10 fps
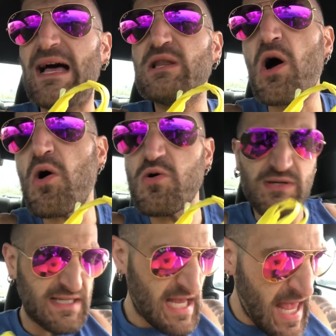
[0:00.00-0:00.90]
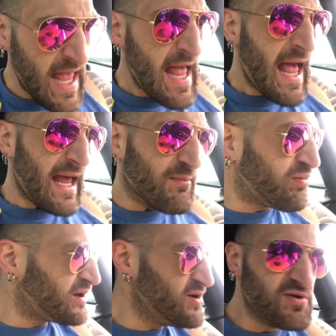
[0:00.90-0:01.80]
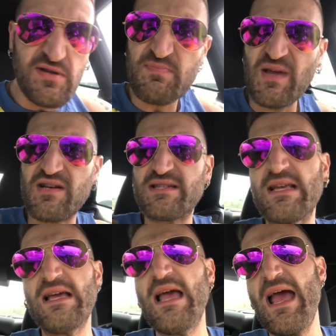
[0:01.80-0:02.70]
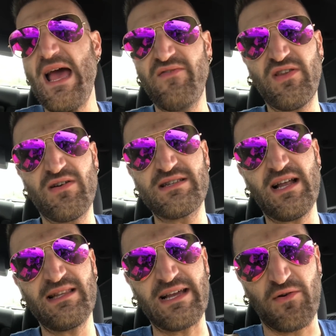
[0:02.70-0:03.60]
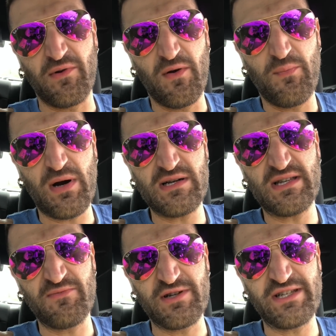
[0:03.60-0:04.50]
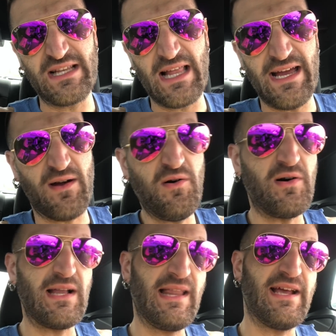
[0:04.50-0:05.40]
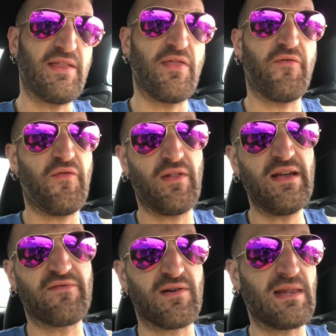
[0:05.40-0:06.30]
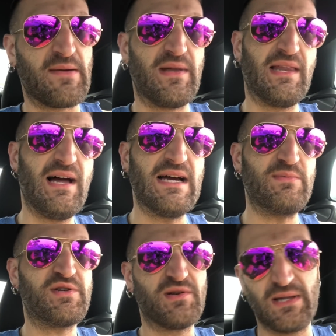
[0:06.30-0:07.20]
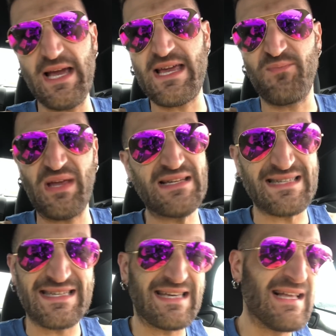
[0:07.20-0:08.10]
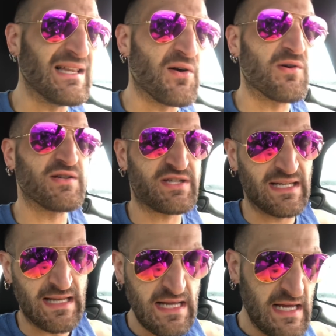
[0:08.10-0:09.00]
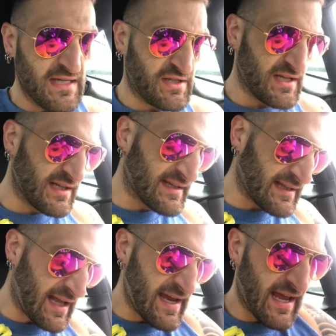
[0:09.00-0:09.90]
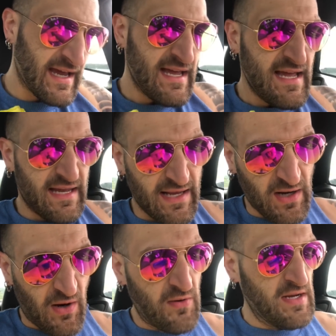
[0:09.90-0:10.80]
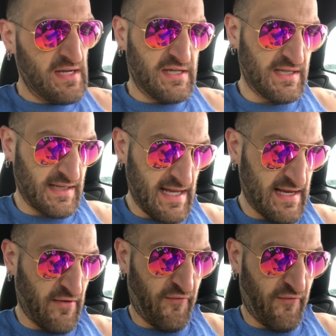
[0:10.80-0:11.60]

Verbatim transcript: yellows, and blues because Avatar is not like a real person where she like, oh, I like the flavor lemon lime. She'll like it because it's yellow or she she doesn't like, you know, she doesn't like the